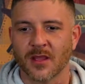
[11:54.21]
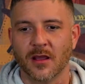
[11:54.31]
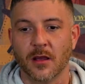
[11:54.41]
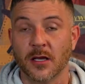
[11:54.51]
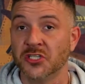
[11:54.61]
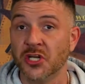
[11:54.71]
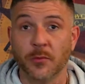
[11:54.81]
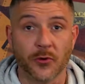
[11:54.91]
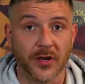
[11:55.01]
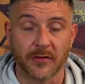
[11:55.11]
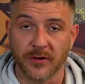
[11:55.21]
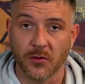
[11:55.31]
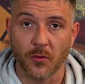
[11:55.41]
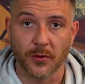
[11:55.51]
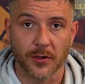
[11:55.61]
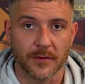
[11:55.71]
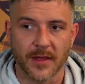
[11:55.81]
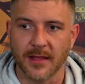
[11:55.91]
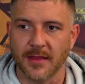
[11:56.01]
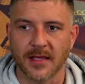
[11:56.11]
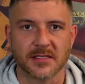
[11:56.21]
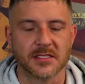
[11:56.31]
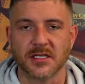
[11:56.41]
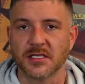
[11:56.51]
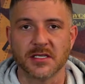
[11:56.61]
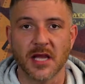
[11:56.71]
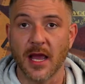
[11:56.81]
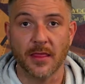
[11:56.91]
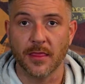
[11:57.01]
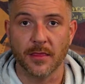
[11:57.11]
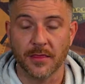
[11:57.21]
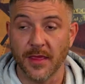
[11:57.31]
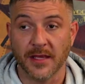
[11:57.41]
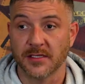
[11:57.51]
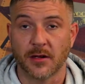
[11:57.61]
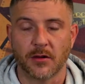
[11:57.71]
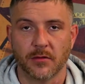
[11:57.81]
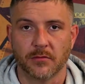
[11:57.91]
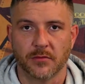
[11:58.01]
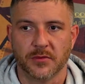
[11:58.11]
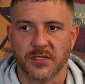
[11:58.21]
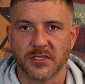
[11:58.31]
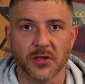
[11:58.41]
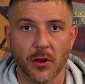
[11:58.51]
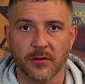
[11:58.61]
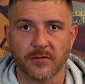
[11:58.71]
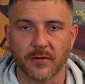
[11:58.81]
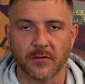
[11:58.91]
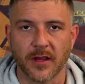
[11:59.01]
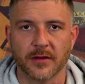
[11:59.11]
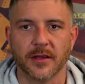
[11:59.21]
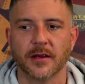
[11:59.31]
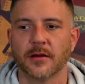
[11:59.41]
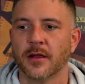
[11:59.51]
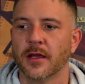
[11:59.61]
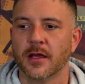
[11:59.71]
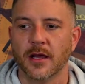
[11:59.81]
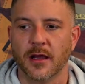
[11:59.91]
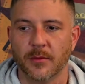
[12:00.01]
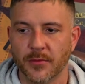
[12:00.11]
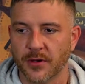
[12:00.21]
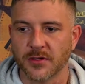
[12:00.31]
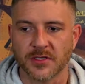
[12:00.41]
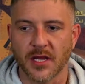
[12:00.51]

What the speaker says: a gym on every corner. That's just not things that are just known for around here. There's